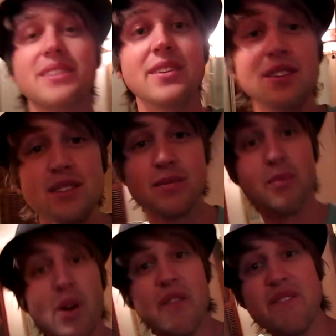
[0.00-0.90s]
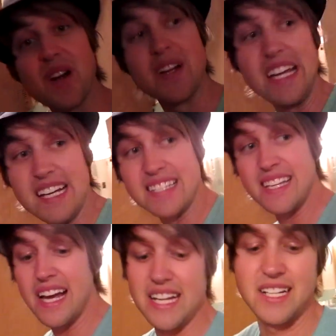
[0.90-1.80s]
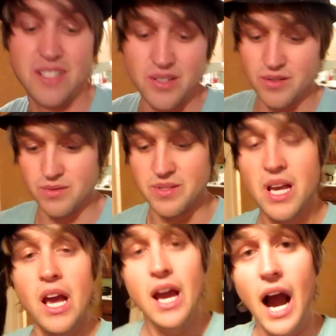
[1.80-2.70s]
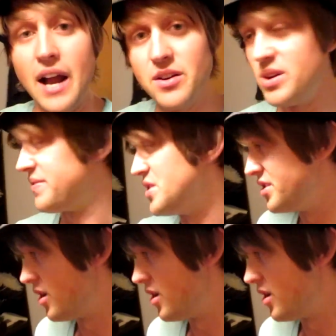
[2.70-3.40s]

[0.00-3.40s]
tell you some very exciting news. I don't know if you